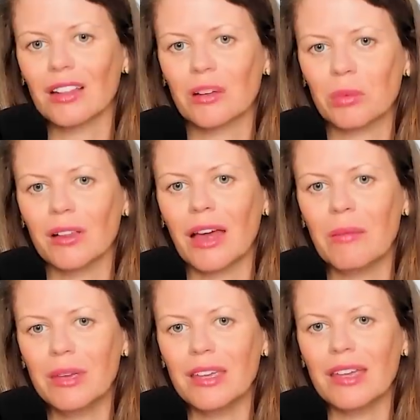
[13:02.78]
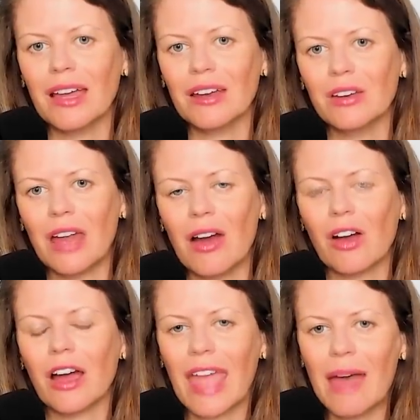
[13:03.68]
Liberal MP and now
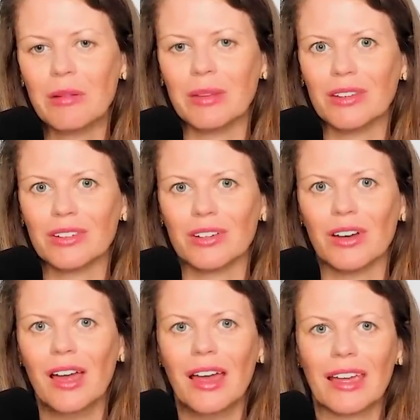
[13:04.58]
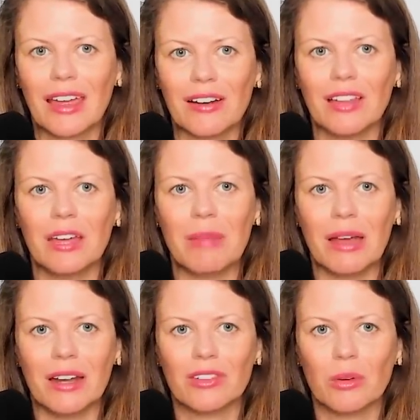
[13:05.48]
Cabinet Minister Caroline
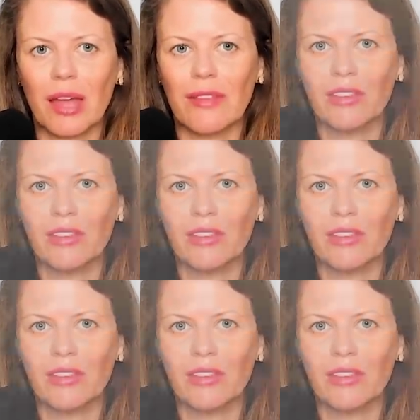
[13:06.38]
Bennett. So again,